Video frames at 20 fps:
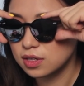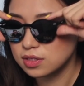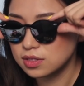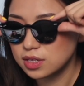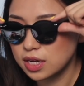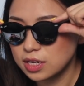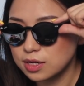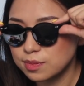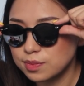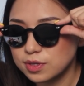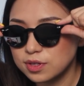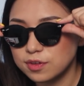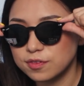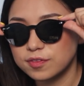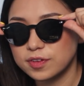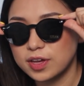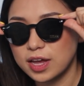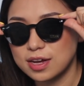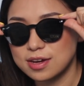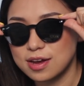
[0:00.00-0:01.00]
tiny bit
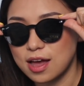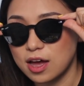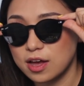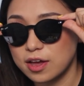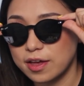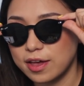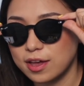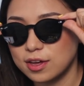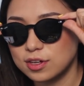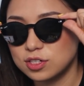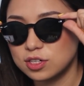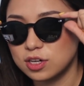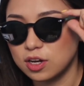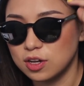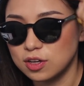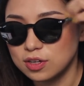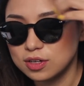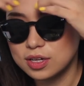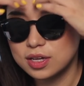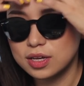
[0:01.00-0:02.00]
of cat eye-ish
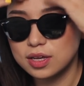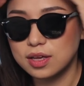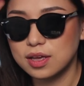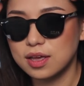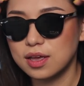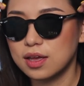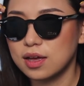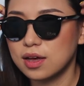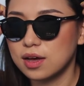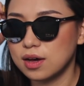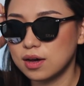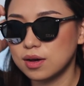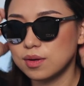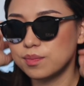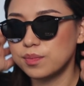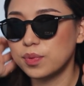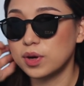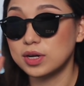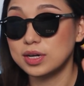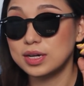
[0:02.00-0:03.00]
look,
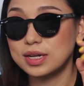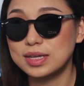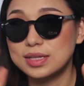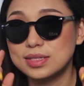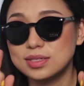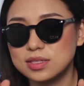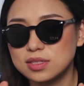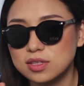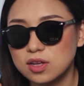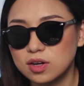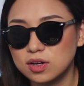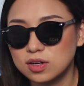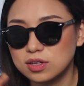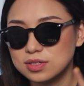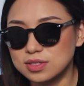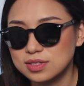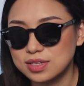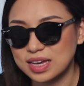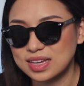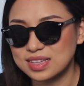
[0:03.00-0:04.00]
but it's not a
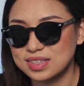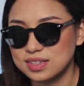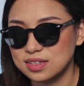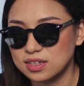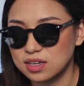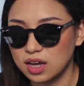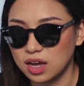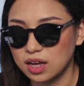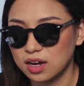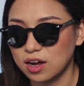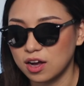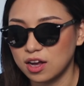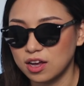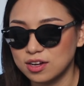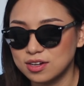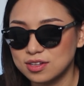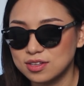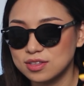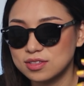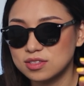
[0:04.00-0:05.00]
sexy cat eye,
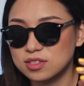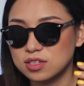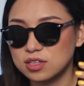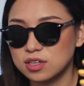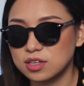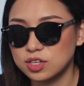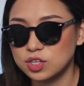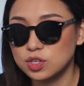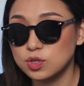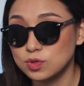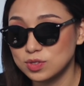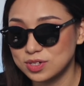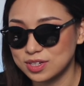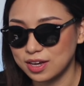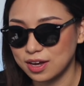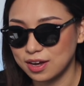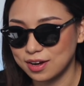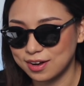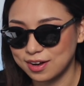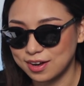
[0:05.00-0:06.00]
and it's a cute
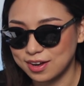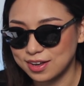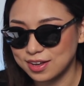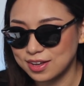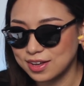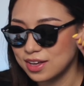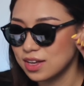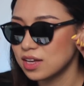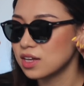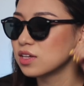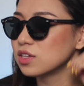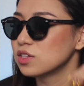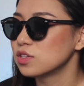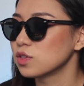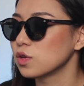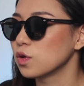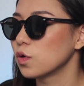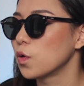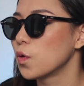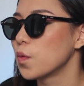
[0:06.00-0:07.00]
cat eye.
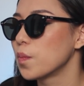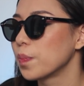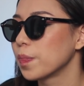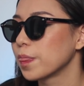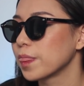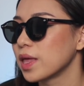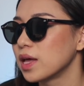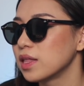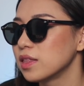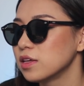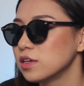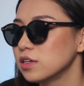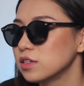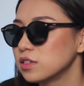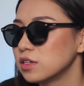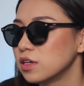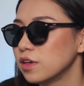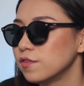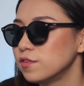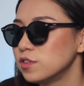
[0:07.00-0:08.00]
So I think
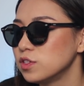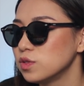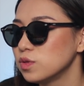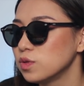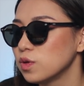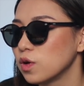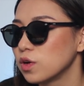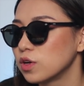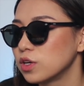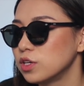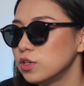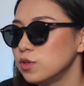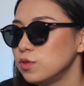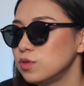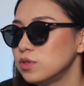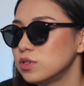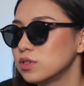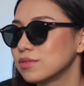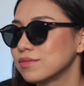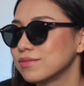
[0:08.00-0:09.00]
it gives you a
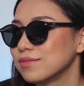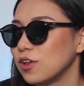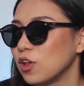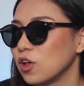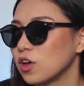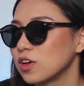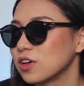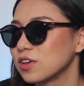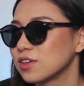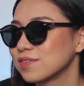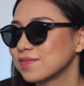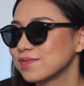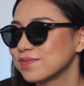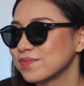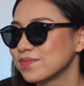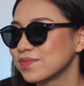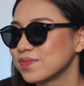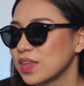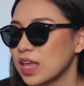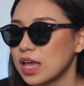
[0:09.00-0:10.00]
cute look,
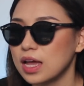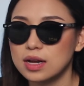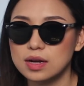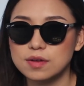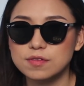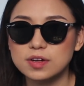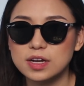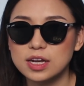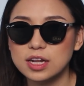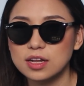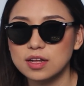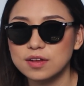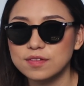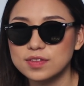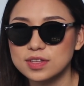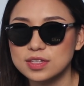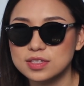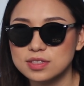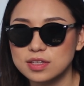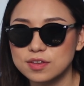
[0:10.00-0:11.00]
and I really love
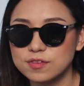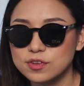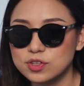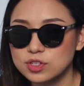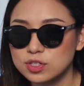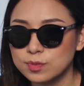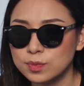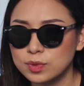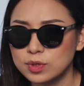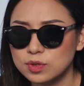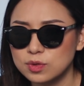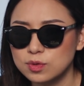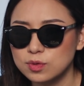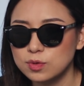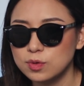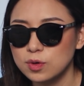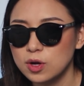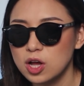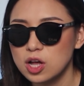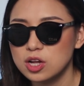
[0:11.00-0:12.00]
this. If you're someone
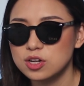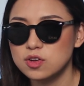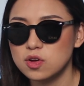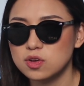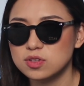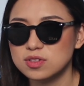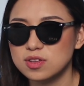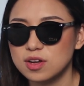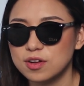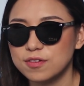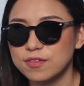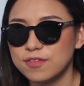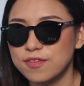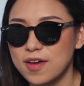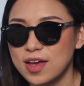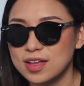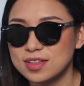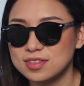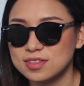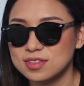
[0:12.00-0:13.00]
who does not
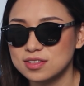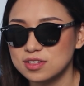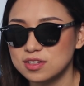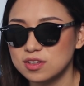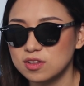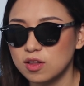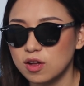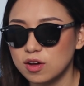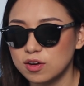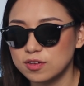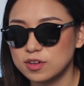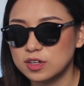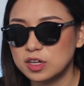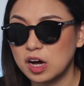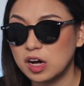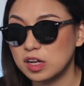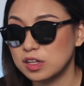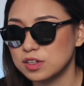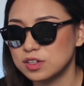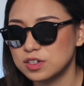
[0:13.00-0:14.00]
fancy a lot of
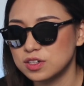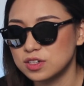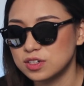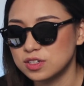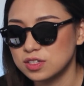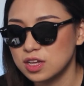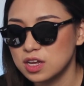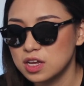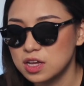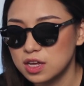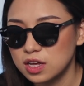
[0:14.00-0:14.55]
colors,